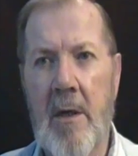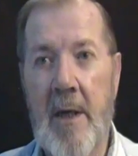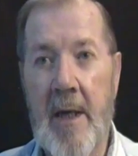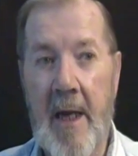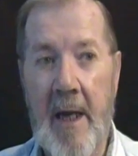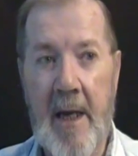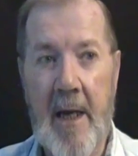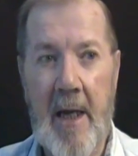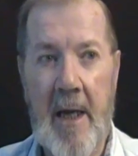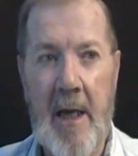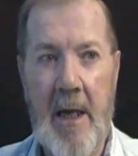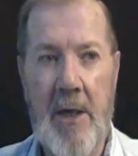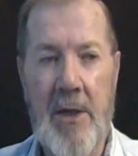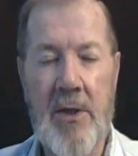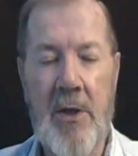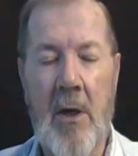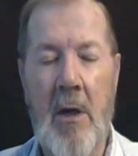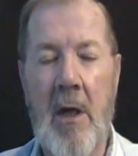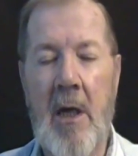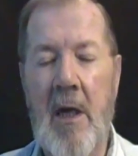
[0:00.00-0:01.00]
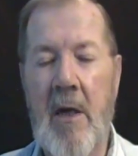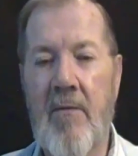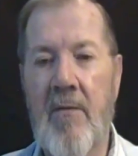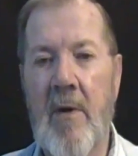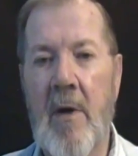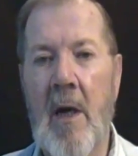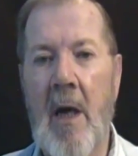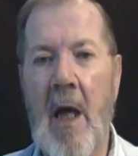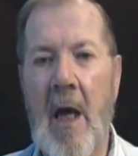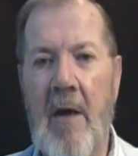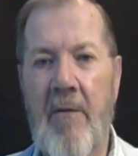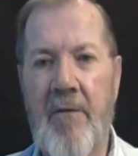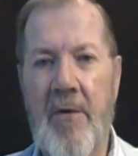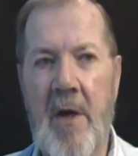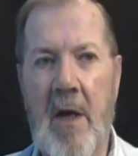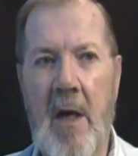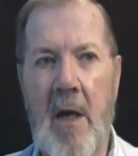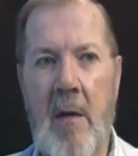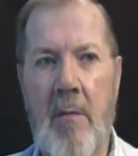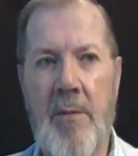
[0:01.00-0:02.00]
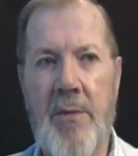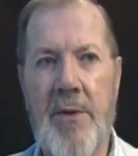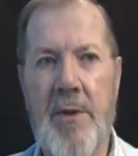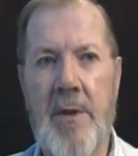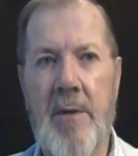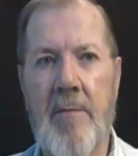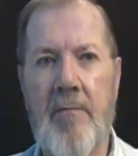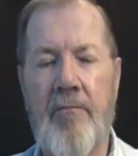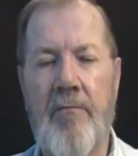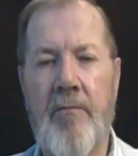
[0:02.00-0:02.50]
decades, or even lifetimes.